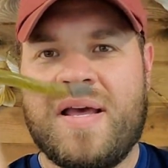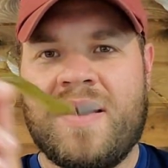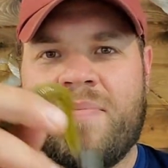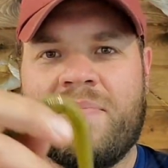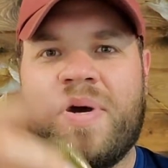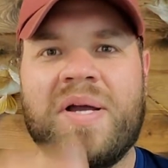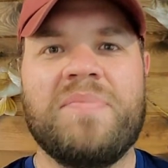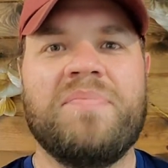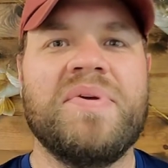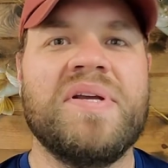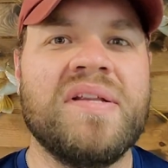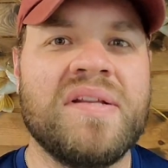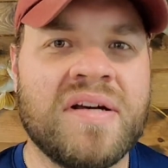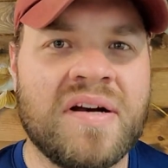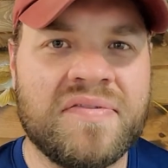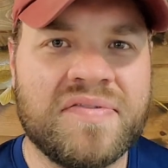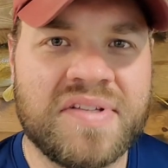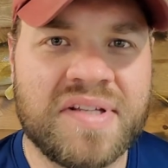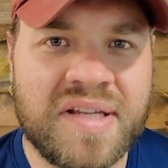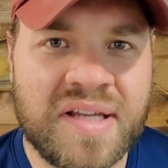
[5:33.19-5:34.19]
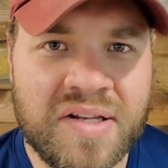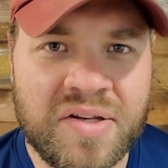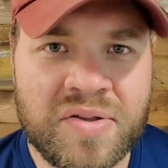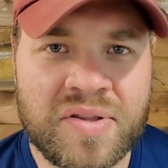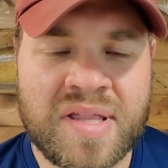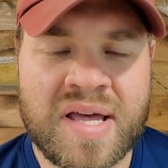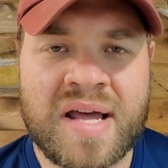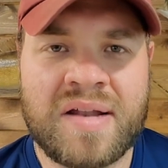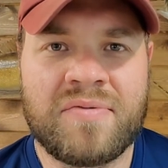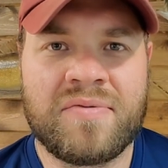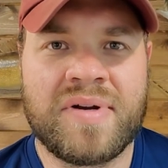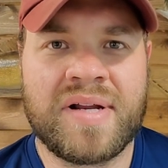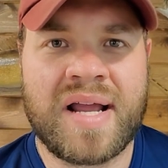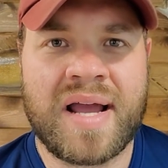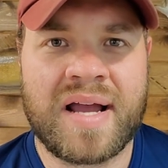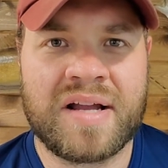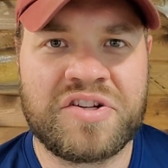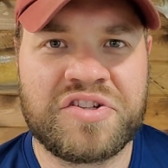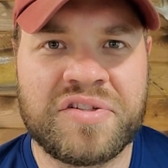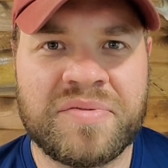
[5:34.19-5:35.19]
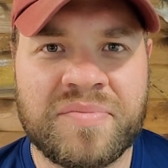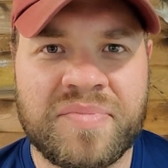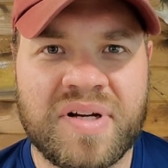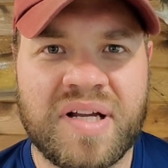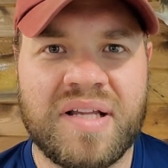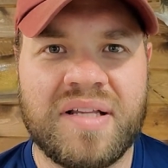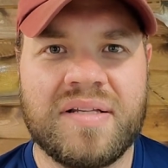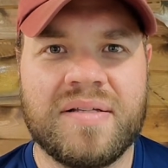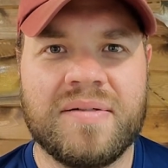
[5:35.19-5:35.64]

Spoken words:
might be enough to get you that reaction bite.